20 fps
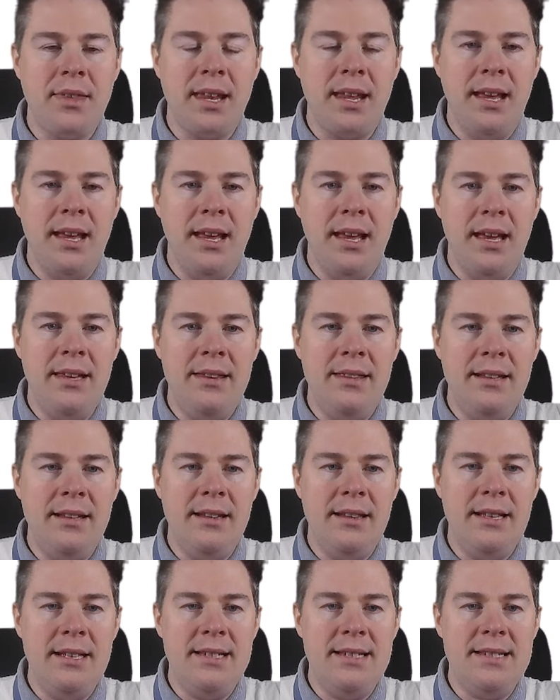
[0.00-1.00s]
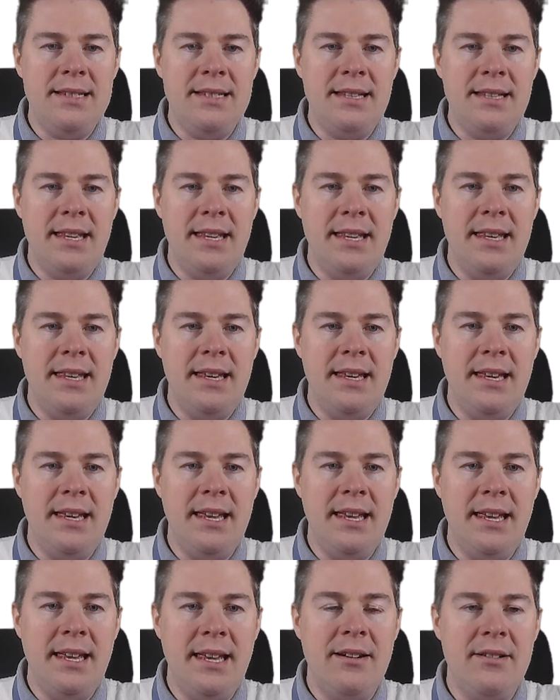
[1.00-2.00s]
And let's see
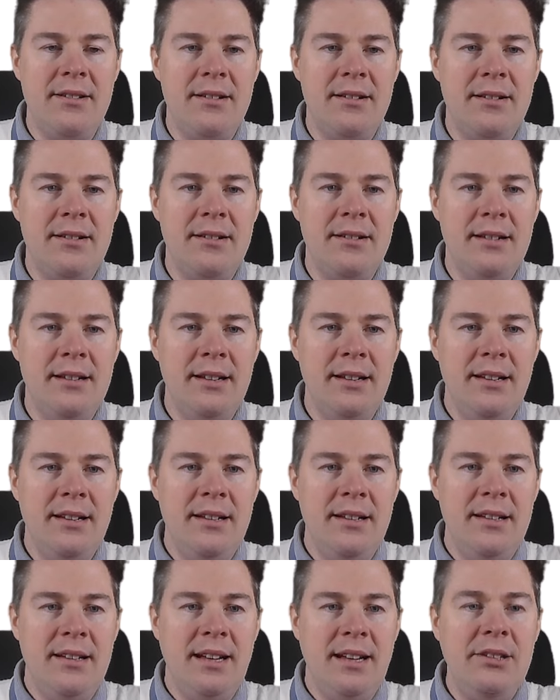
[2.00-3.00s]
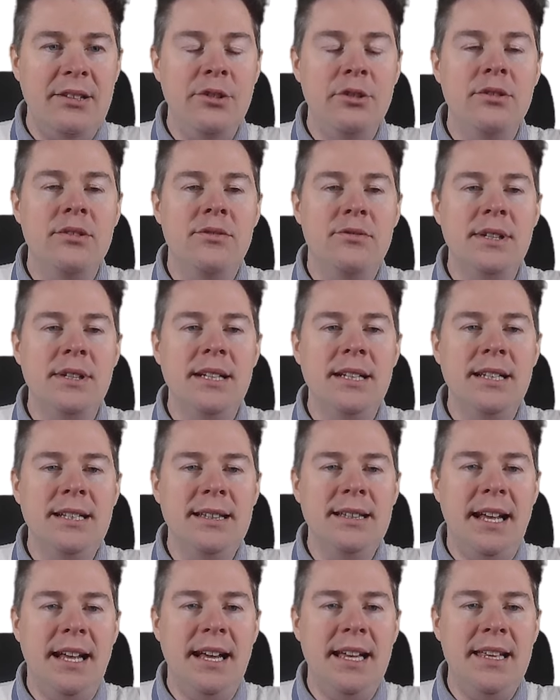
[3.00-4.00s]
here. I don't really
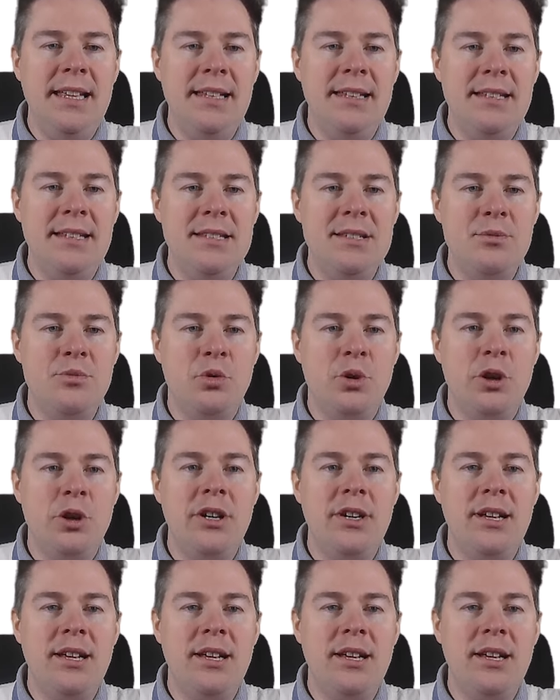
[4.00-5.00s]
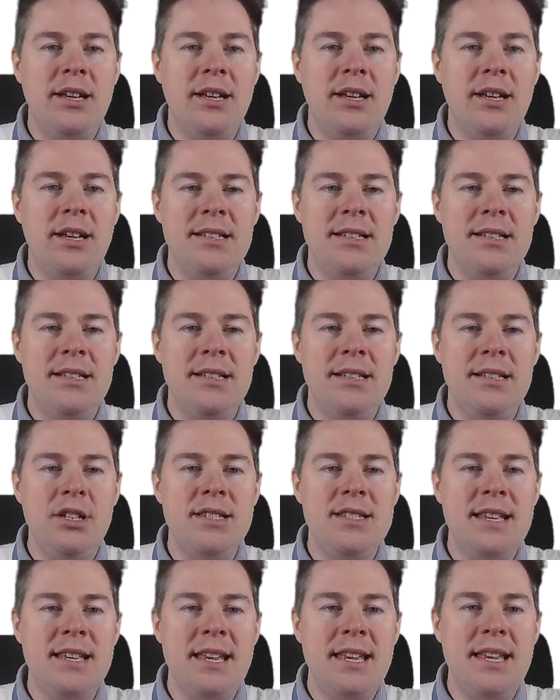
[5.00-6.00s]
like this wording. It's going to
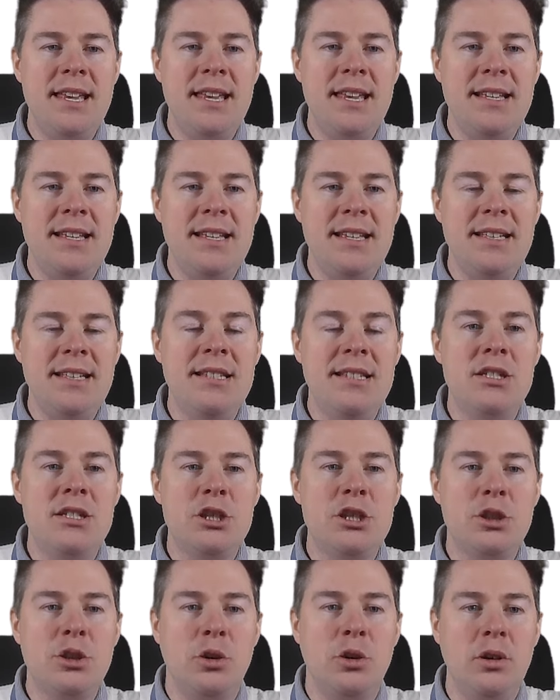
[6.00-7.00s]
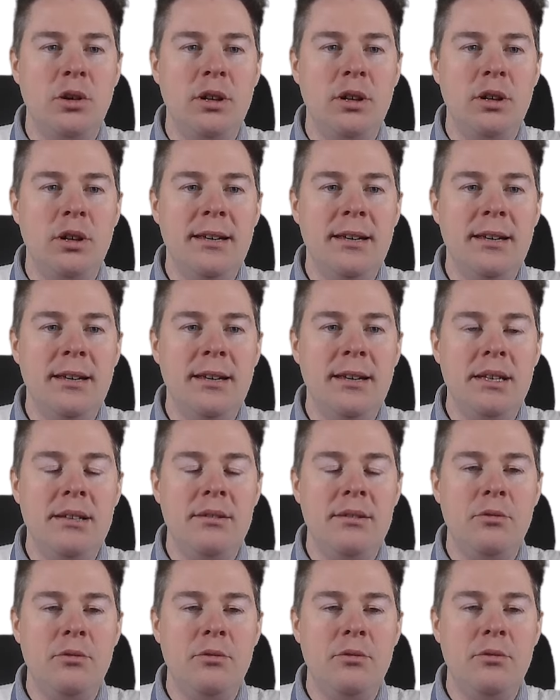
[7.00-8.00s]
say installing,
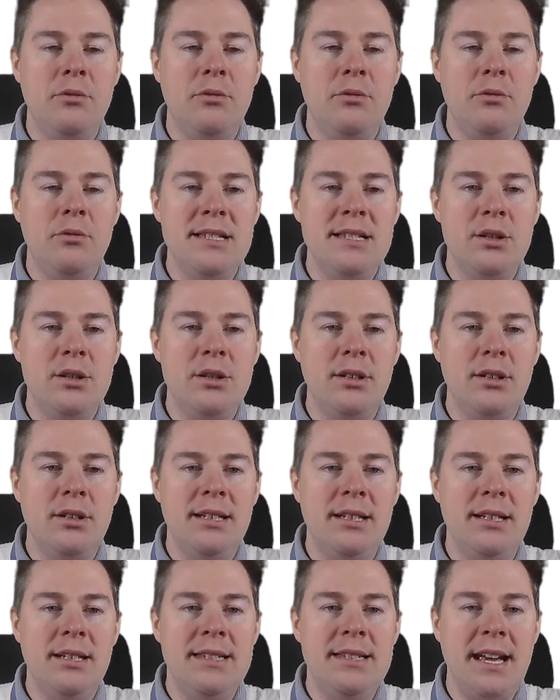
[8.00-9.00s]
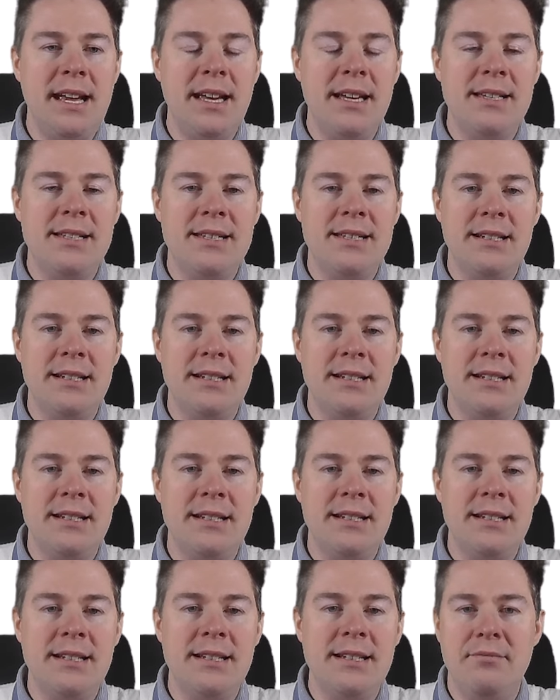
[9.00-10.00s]
but when it's installing, it's actually
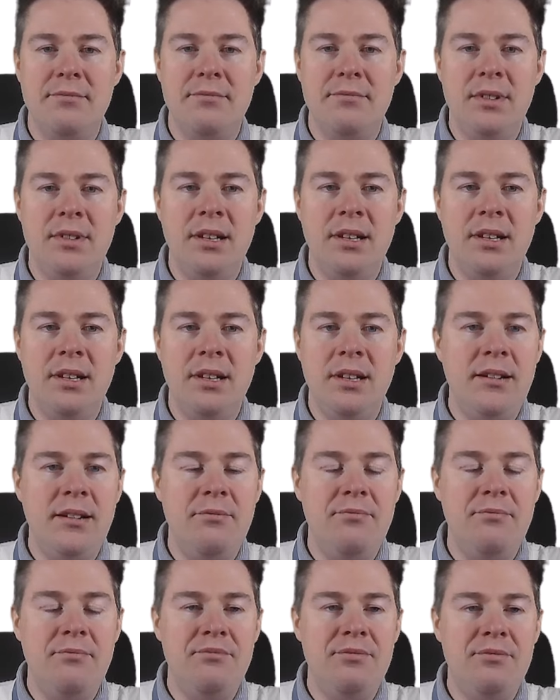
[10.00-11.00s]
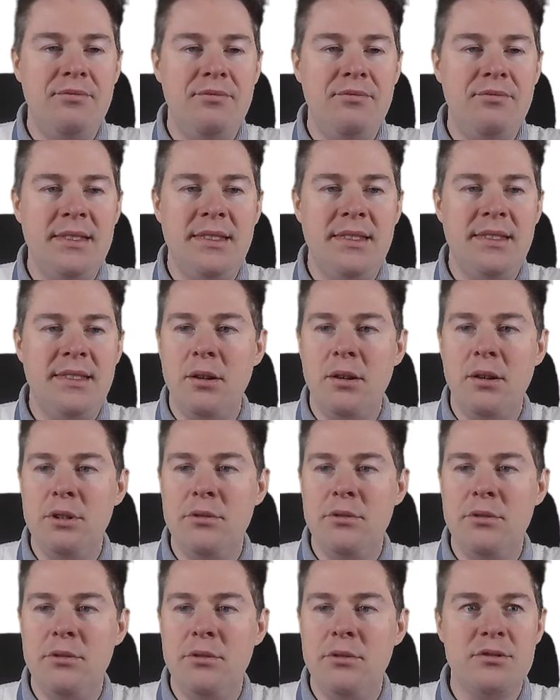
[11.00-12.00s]

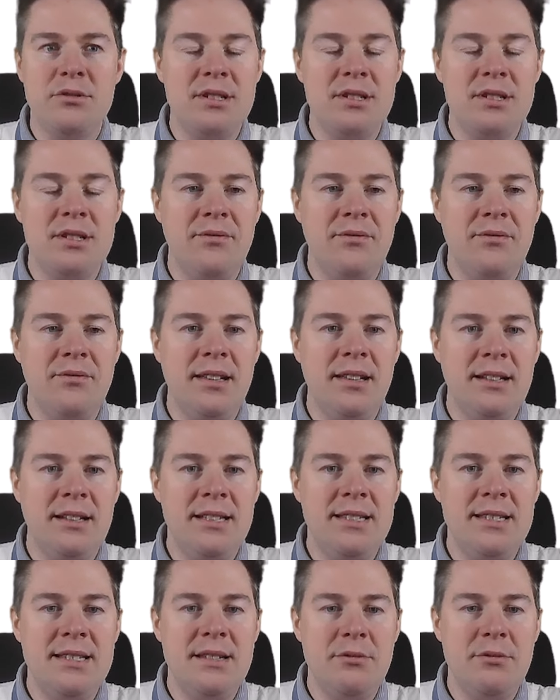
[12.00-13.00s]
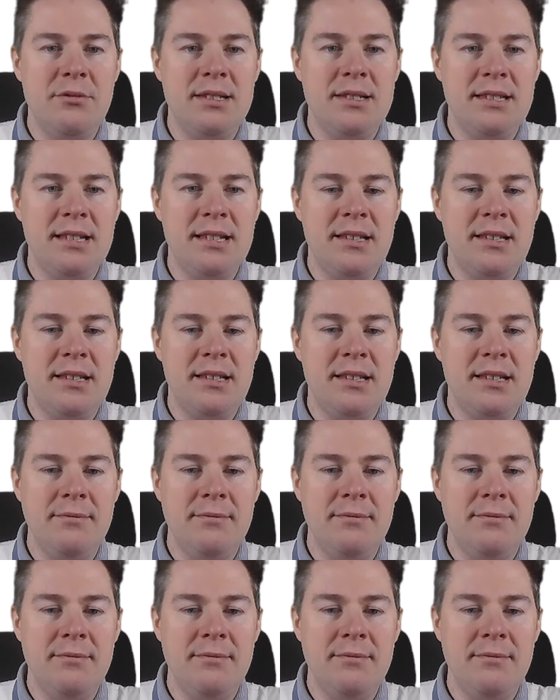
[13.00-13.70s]
downloading or something. Let's see what it says.